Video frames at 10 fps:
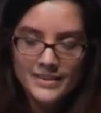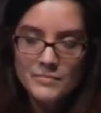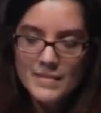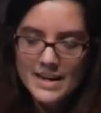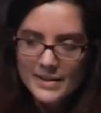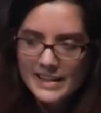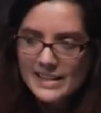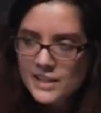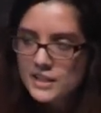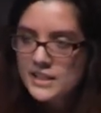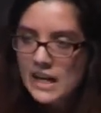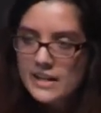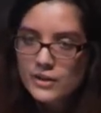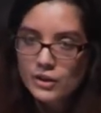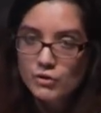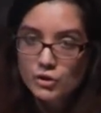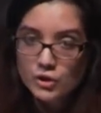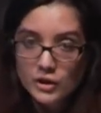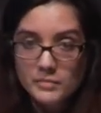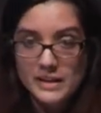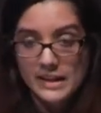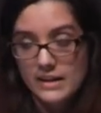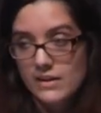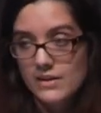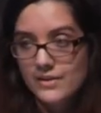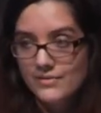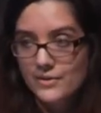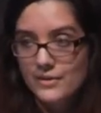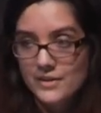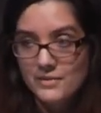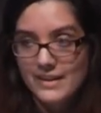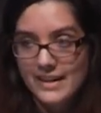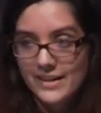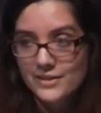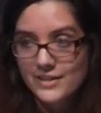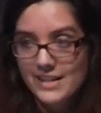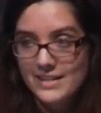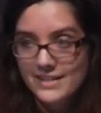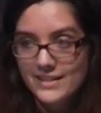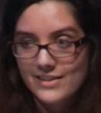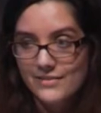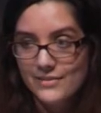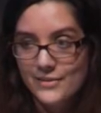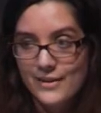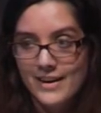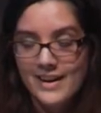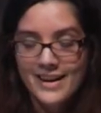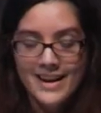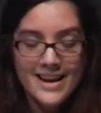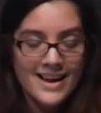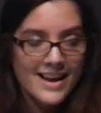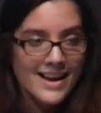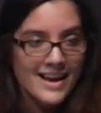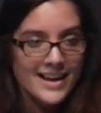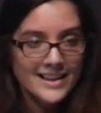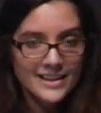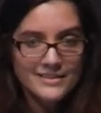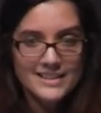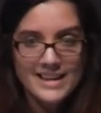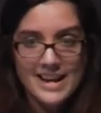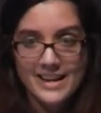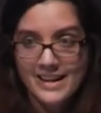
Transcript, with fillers: maybe that's a sign that you should be getting on the floor and doing exercises on the floor. And I was like,